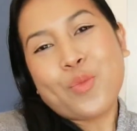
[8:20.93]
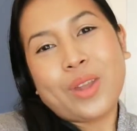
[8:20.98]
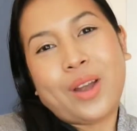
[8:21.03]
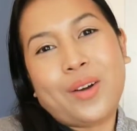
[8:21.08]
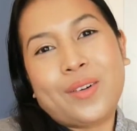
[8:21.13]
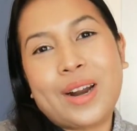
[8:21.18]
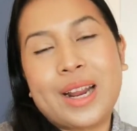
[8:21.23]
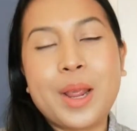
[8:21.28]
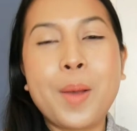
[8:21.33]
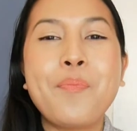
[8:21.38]

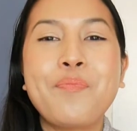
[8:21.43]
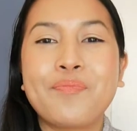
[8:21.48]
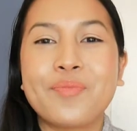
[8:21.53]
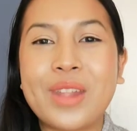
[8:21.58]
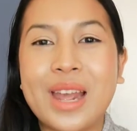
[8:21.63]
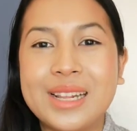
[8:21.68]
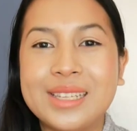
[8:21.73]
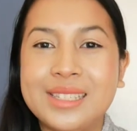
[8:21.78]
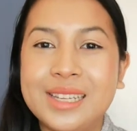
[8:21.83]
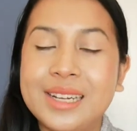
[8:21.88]
Alright,
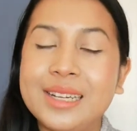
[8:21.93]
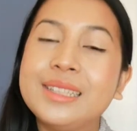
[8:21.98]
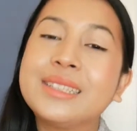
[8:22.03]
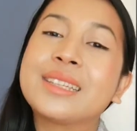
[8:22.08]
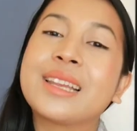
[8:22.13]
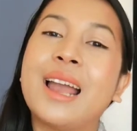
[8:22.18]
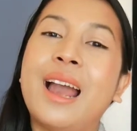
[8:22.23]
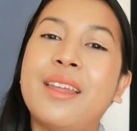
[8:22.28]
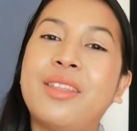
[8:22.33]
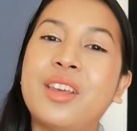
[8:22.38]
that's it.
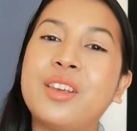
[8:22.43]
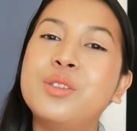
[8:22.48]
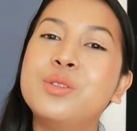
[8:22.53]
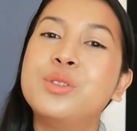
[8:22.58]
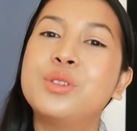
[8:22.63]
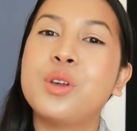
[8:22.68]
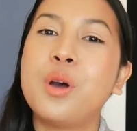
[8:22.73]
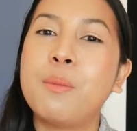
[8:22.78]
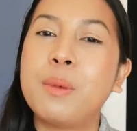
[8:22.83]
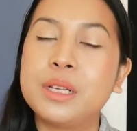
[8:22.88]
I thank you
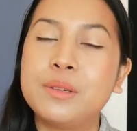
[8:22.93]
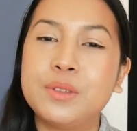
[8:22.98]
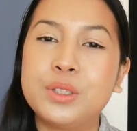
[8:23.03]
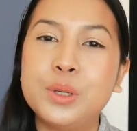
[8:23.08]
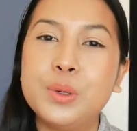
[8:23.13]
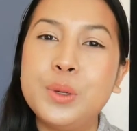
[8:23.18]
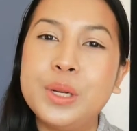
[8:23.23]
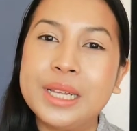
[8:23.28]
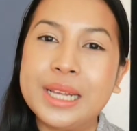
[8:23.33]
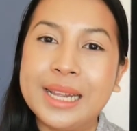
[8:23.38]
so much for
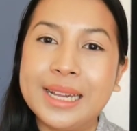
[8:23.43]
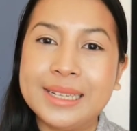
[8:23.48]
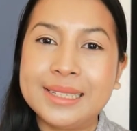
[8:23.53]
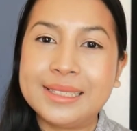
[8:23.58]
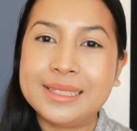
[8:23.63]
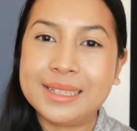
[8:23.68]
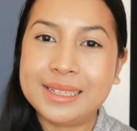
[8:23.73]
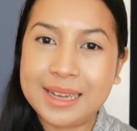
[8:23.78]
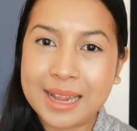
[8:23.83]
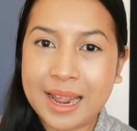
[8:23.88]
tuning
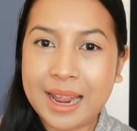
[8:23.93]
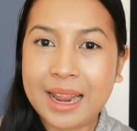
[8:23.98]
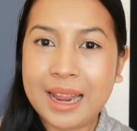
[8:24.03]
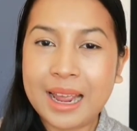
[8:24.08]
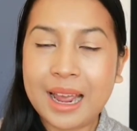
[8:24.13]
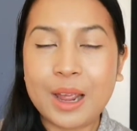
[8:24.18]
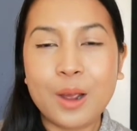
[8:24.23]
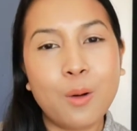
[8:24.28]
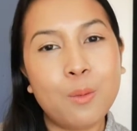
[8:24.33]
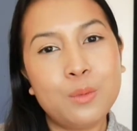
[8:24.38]
in
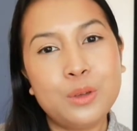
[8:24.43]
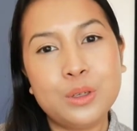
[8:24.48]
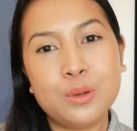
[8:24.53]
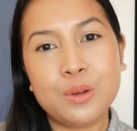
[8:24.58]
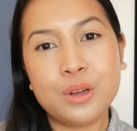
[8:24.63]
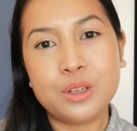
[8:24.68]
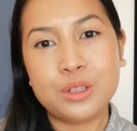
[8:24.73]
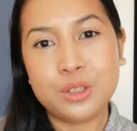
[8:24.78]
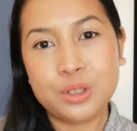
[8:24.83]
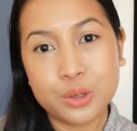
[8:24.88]
today. I hope
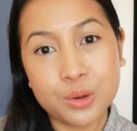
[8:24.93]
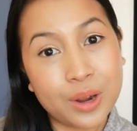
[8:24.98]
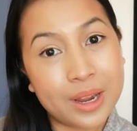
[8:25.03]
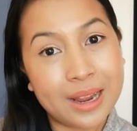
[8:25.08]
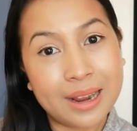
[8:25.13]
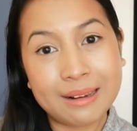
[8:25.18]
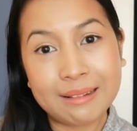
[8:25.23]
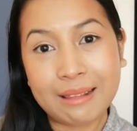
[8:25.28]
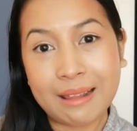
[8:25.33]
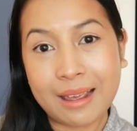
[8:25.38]
you
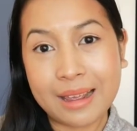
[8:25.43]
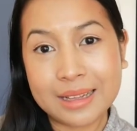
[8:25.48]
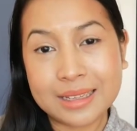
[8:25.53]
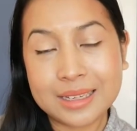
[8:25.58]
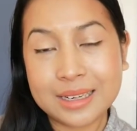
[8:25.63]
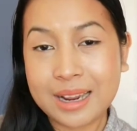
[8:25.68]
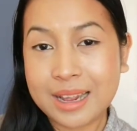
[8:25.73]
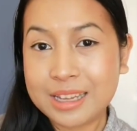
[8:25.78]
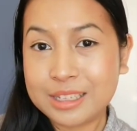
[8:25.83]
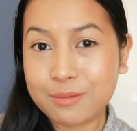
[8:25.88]
enjoy and like
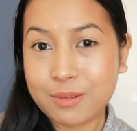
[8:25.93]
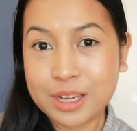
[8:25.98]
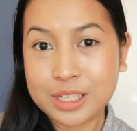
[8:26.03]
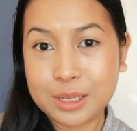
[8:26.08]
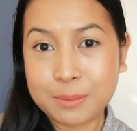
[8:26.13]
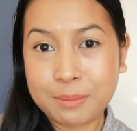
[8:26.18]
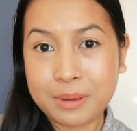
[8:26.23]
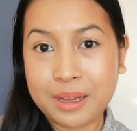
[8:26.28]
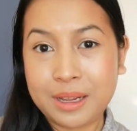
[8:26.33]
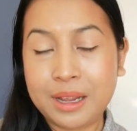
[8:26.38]
today's
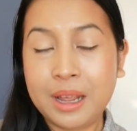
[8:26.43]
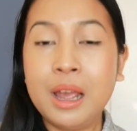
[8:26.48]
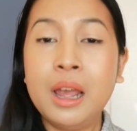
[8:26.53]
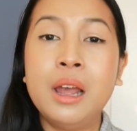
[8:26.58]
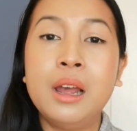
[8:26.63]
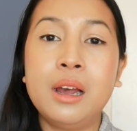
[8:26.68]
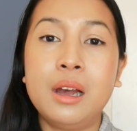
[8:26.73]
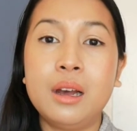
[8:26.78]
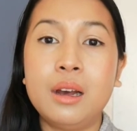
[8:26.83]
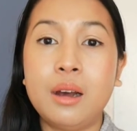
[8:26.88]
recipe.
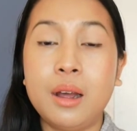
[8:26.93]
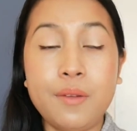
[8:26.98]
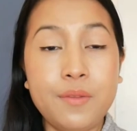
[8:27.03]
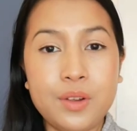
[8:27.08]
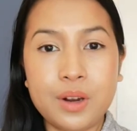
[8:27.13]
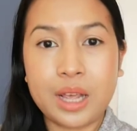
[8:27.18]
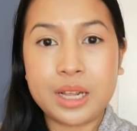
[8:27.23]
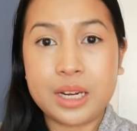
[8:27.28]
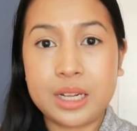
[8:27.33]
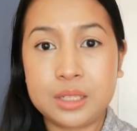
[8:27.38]
If
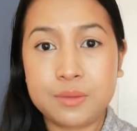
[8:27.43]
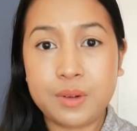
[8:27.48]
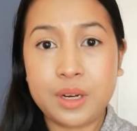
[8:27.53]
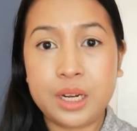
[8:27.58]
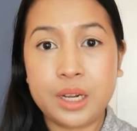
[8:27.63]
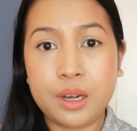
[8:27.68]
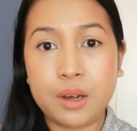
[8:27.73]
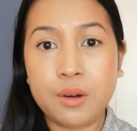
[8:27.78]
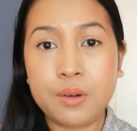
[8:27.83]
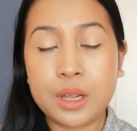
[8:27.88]
you like this
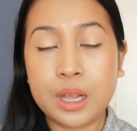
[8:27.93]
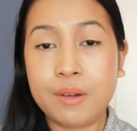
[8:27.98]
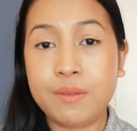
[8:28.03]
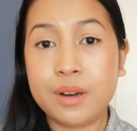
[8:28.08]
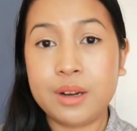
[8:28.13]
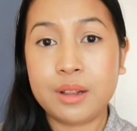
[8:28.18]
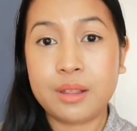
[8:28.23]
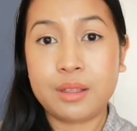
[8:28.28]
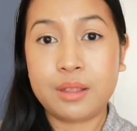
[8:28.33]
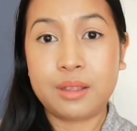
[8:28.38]
video, give
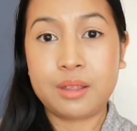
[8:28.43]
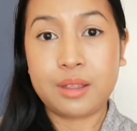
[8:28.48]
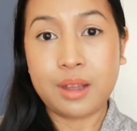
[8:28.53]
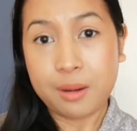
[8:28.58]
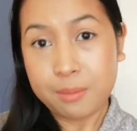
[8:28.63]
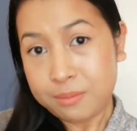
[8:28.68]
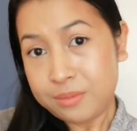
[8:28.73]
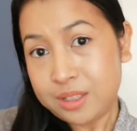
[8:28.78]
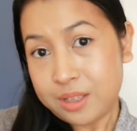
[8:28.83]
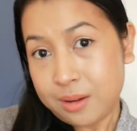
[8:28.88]
it a
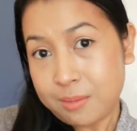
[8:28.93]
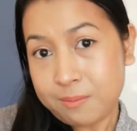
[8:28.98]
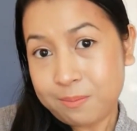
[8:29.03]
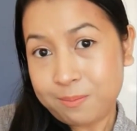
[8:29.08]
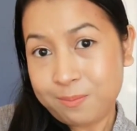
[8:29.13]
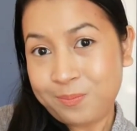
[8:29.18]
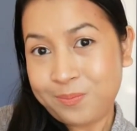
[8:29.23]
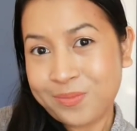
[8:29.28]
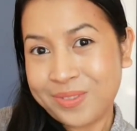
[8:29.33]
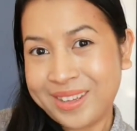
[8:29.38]
thumbs up.
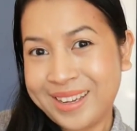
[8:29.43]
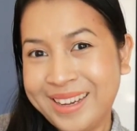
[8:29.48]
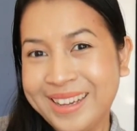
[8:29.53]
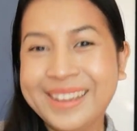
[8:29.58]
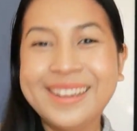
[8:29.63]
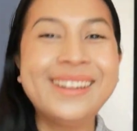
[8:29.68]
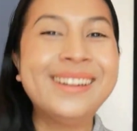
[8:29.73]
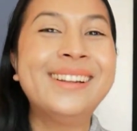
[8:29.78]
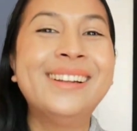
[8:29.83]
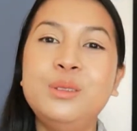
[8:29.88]

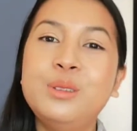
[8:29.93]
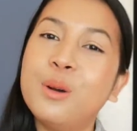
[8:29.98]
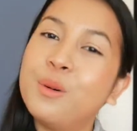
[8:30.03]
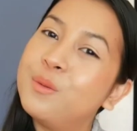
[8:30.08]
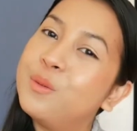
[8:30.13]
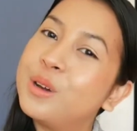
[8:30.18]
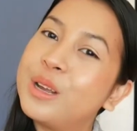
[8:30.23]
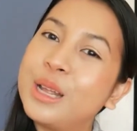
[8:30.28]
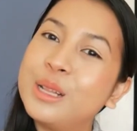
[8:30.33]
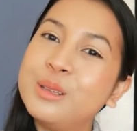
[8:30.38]

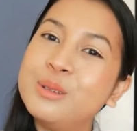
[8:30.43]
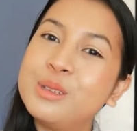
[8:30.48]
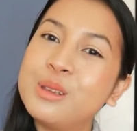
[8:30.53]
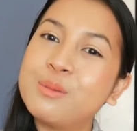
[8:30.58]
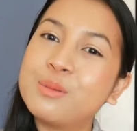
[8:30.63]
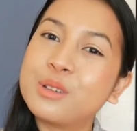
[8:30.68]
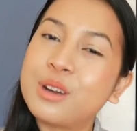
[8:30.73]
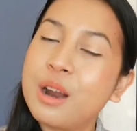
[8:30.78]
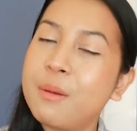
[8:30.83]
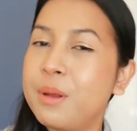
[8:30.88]
Don't forget to
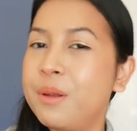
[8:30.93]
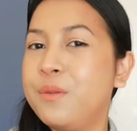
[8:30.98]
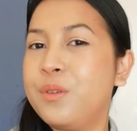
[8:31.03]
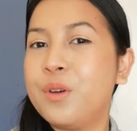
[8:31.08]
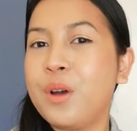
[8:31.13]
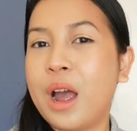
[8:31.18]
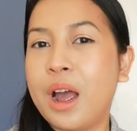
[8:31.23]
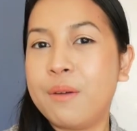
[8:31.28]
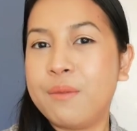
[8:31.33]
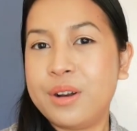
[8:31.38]
subscribe if
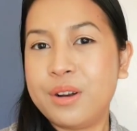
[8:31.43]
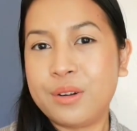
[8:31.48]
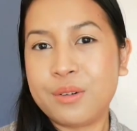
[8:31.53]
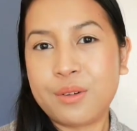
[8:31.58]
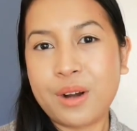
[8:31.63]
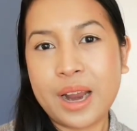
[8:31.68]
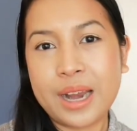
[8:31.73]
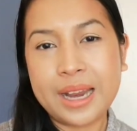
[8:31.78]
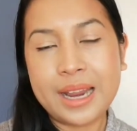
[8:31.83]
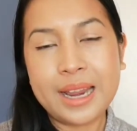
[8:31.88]
you haven't
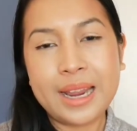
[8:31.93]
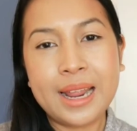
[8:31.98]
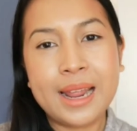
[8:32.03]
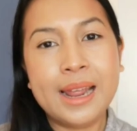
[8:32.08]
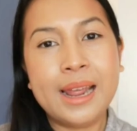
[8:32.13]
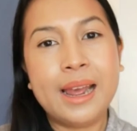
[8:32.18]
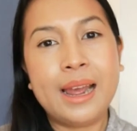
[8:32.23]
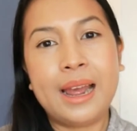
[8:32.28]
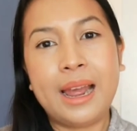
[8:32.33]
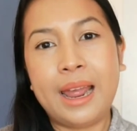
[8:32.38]
already.
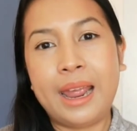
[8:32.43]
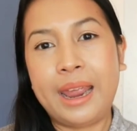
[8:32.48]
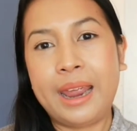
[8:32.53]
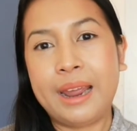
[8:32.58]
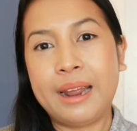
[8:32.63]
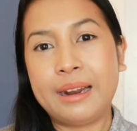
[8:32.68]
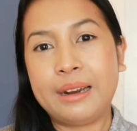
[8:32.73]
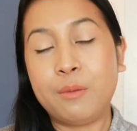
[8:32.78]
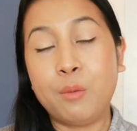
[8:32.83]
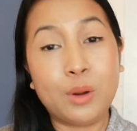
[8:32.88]

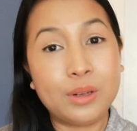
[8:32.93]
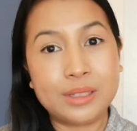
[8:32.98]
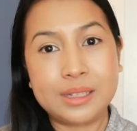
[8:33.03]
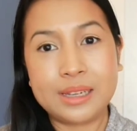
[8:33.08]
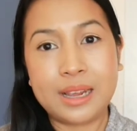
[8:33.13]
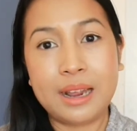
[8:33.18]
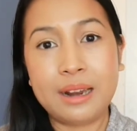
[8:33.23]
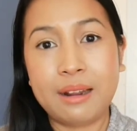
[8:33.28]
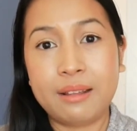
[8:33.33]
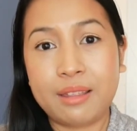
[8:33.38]
And once
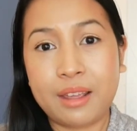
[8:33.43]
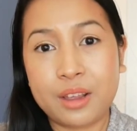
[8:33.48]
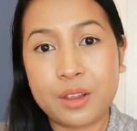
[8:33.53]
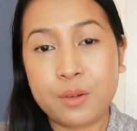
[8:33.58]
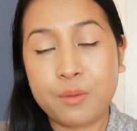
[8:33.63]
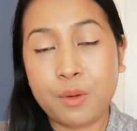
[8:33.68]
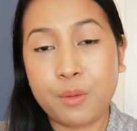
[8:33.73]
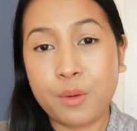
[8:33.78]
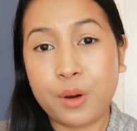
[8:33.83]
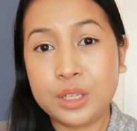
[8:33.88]
again, I thank
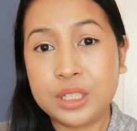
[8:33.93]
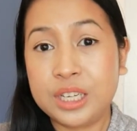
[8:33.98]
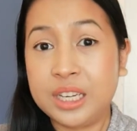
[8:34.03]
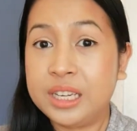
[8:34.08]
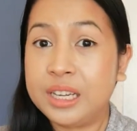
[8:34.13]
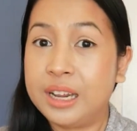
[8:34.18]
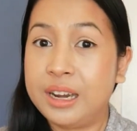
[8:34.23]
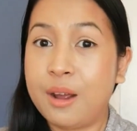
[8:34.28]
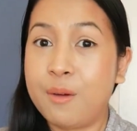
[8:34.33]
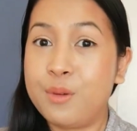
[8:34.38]
you for
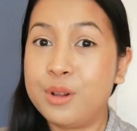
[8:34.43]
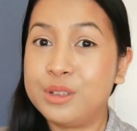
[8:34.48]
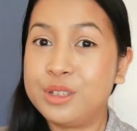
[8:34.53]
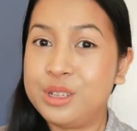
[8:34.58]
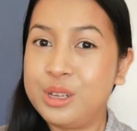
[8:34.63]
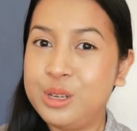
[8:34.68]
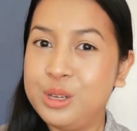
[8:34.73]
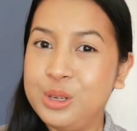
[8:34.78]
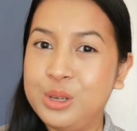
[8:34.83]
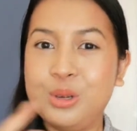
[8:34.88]
watching, and I will
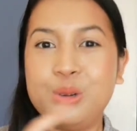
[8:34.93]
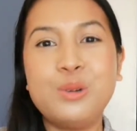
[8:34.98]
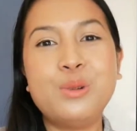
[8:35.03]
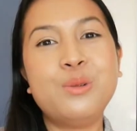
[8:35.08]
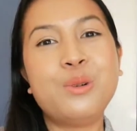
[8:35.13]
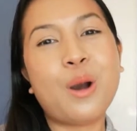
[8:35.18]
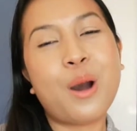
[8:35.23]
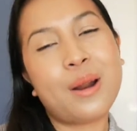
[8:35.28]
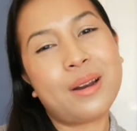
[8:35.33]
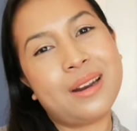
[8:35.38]
see
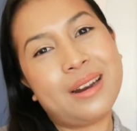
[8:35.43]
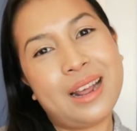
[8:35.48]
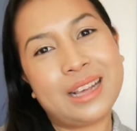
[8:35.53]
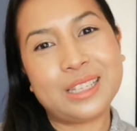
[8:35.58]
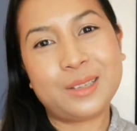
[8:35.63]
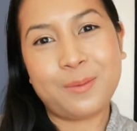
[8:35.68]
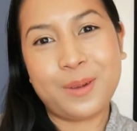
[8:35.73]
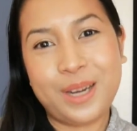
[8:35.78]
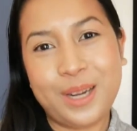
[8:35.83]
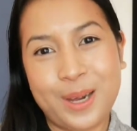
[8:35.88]
you on the
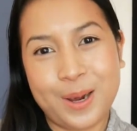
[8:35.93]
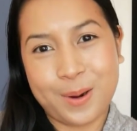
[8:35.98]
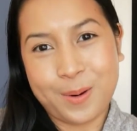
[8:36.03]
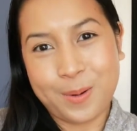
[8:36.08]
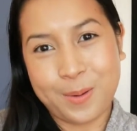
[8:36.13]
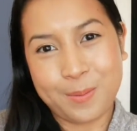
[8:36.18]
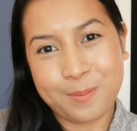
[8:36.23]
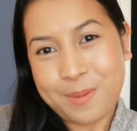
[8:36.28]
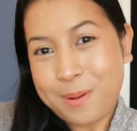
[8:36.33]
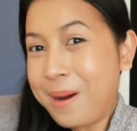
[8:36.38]
next
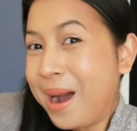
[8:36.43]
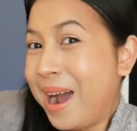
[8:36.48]
video. Bye